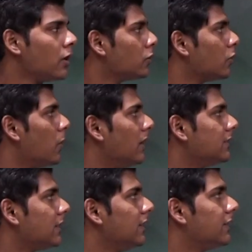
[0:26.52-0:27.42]
So
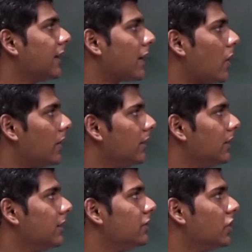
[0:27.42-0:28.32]
once it's recorded
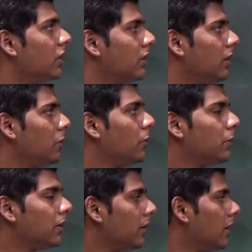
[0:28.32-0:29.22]
in the journal, we
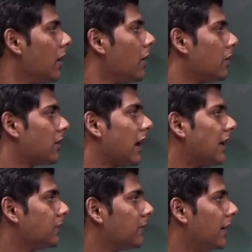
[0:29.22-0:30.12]
will
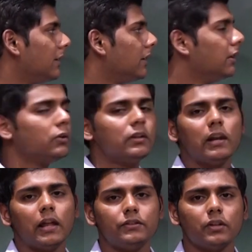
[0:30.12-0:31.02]
classify it into the
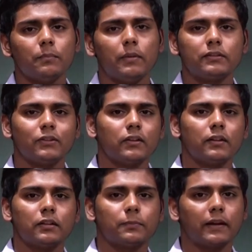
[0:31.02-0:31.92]
ledger based on
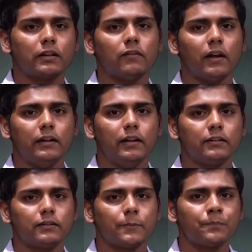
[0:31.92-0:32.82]
the respective
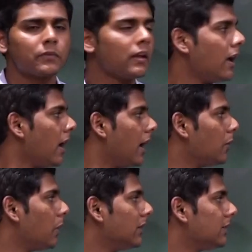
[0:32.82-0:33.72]
headings.
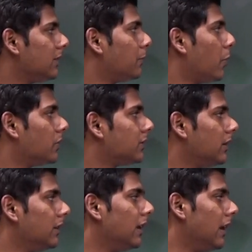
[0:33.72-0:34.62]
And once it's
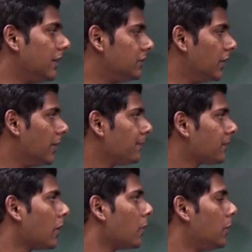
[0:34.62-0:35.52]
posted in the ledger,
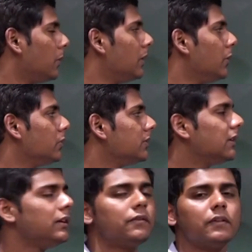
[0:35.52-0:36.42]
we will use
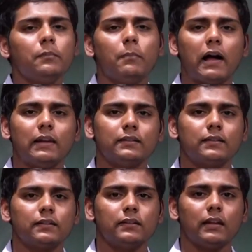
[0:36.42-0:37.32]
the different
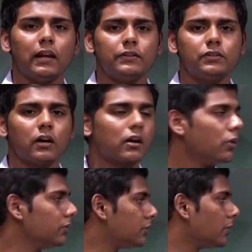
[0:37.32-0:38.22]
balances in the ledger
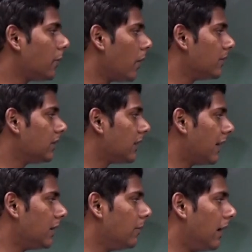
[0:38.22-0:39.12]
accounts to form the
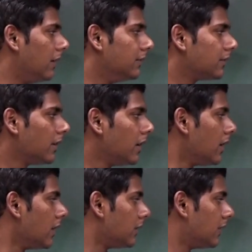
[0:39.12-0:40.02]
trial balance.
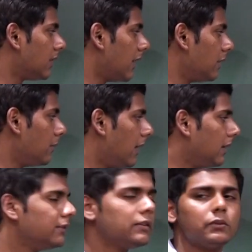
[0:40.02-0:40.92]
The trial
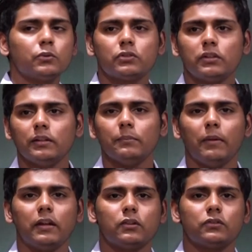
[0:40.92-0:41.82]
balance is usually
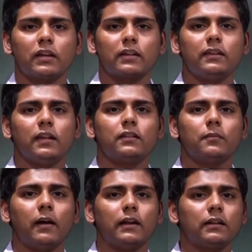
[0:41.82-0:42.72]
made to check the
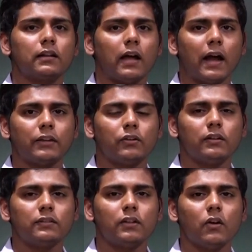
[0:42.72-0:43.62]
arithmetical
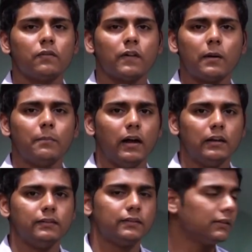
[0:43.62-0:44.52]
accuracy of our
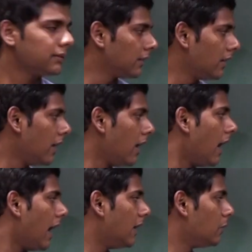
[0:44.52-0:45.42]
balances.
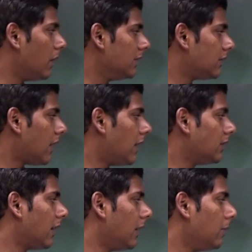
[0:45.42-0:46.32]
And once our
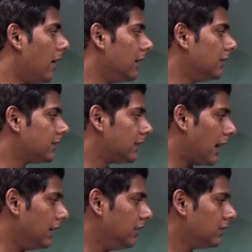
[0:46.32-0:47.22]
trial balance
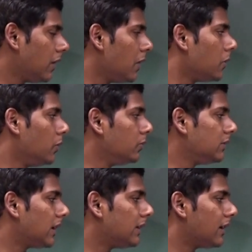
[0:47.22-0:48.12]
tallies,
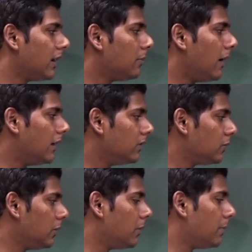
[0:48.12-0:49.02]
using our trial balance
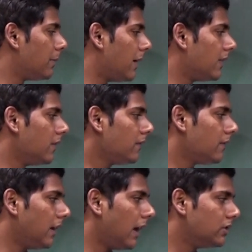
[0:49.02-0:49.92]
we will prepare the
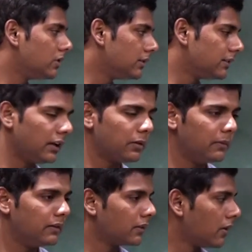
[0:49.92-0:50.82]
financial
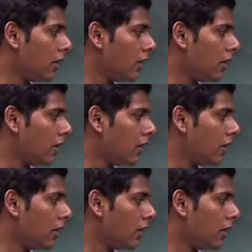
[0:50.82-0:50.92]
statements.